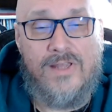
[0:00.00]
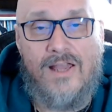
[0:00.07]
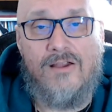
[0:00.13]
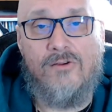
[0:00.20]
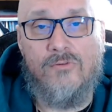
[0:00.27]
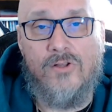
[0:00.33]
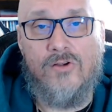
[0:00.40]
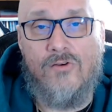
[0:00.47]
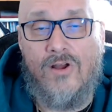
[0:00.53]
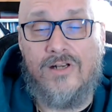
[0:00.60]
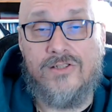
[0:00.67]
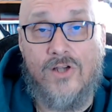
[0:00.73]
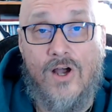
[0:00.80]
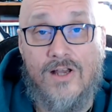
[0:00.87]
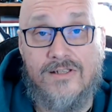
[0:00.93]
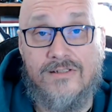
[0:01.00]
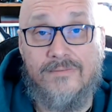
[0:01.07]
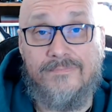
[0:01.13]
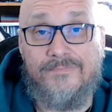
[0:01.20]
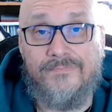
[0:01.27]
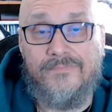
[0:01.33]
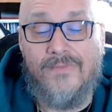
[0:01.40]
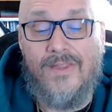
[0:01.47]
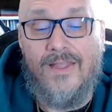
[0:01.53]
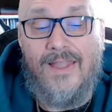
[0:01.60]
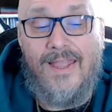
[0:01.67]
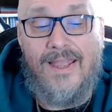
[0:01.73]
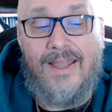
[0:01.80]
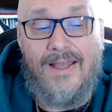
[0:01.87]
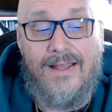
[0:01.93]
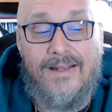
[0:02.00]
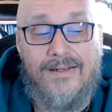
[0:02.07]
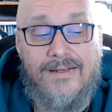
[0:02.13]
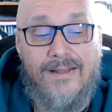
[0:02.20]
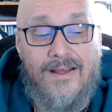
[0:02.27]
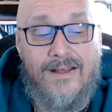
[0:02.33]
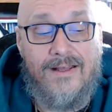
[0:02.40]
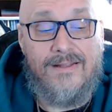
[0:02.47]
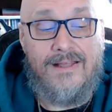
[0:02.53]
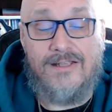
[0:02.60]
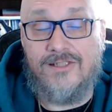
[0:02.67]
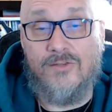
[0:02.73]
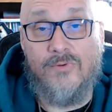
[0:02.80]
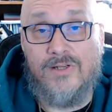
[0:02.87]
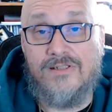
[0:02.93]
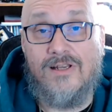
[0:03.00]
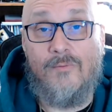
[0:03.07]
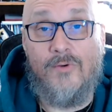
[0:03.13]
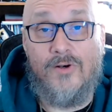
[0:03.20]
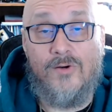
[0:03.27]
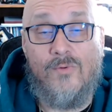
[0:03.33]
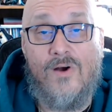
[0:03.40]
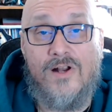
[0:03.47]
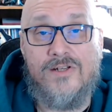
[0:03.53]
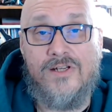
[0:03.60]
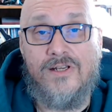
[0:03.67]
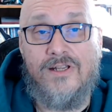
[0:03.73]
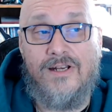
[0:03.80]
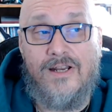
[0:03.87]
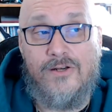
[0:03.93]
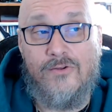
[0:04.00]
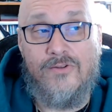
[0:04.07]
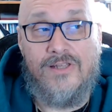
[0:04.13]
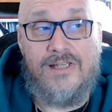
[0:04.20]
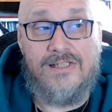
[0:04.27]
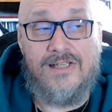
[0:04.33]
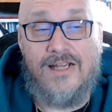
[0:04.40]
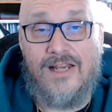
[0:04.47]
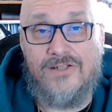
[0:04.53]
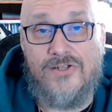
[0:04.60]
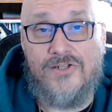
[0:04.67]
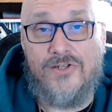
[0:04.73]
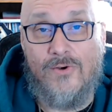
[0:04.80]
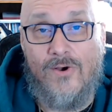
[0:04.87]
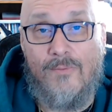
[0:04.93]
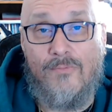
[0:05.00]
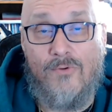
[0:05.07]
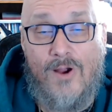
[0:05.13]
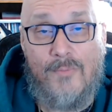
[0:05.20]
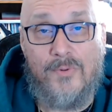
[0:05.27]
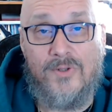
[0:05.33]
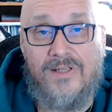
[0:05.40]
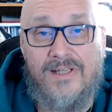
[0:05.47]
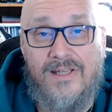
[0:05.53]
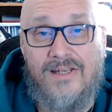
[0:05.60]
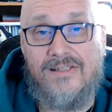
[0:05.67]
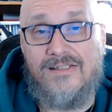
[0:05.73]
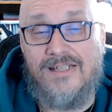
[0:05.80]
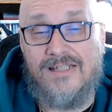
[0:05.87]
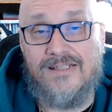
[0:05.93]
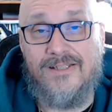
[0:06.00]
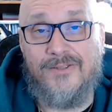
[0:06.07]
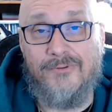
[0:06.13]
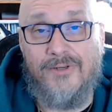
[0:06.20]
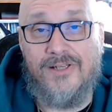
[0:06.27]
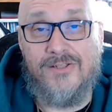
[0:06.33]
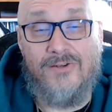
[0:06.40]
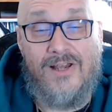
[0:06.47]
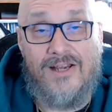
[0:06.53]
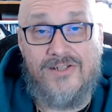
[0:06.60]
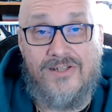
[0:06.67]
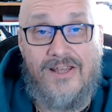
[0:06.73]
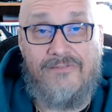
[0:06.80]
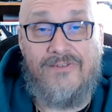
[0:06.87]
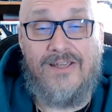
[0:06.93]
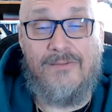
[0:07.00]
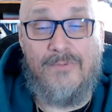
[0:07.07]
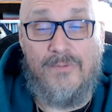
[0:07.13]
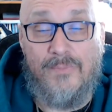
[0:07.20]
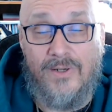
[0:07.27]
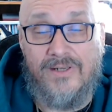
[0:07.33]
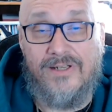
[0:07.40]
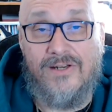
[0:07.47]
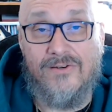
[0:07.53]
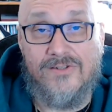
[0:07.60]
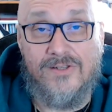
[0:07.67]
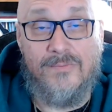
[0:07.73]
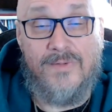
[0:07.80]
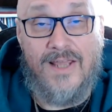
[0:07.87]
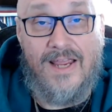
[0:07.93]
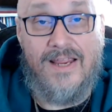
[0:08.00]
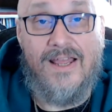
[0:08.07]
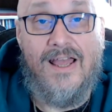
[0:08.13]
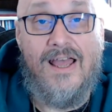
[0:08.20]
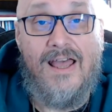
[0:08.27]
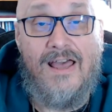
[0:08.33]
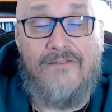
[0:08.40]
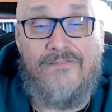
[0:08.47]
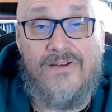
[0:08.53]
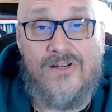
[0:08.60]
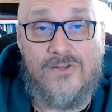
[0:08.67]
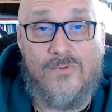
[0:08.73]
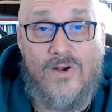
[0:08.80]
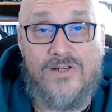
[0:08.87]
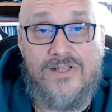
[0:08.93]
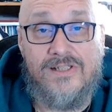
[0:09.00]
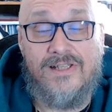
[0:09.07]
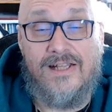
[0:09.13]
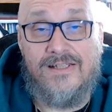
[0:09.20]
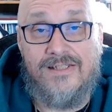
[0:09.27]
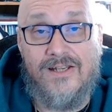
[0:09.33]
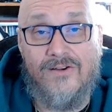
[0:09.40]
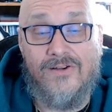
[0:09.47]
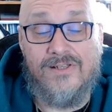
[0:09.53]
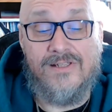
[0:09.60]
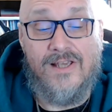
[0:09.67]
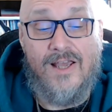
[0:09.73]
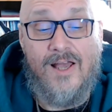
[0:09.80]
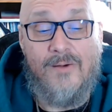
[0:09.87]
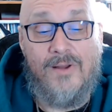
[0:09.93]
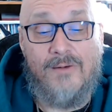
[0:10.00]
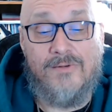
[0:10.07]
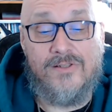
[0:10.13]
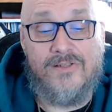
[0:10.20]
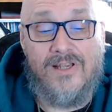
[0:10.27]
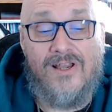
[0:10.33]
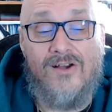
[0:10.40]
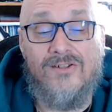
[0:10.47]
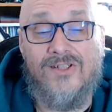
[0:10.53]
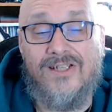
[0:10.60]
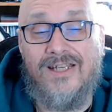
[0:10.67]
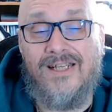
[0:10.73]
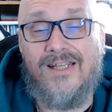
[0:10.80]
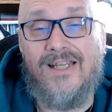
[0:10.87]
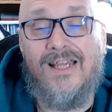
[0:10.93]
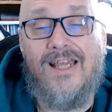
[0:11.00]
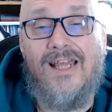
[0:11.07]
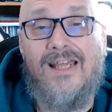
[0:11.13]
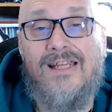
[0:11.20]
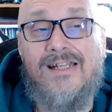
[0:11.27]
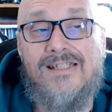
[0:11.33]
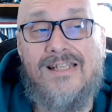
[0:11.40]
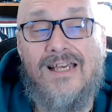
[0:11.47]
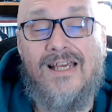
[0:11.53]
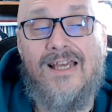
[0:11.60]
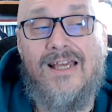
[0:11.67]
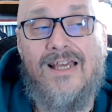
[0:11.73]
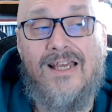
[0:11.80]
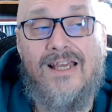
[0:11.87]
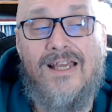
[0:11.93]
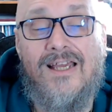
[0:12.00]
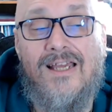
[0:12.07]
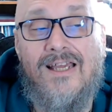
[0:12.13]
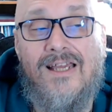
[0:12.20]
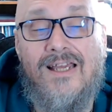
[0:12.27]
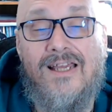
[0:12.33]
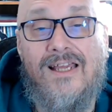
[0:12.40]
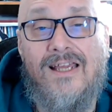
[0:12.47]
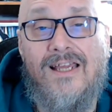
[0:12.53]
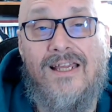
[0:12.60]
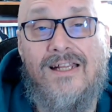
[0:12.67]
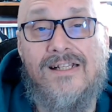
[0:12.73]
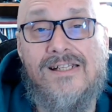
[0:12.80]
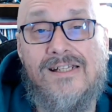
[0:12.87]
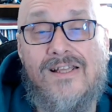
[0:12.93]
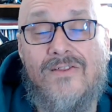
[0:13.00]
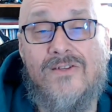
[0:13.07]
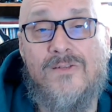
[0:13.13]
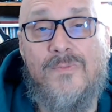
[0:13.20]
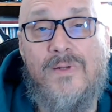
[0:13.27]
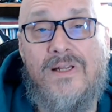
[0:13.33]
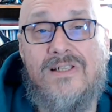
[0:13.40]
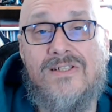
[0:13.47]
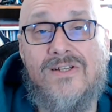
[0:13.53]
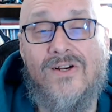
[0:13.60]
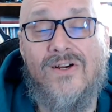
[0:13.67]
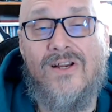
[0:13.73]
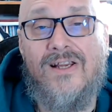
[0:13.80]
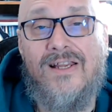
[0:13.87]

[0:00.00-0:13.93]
Gorilla Grodd is awesome. And that's the reason I wanted to watch it, and I know that he's going to actually show up properly in Season 3, so I actually have to get my butt in gear someday and finish watching that series. But I'm just like, oh, look it, it's another speedster.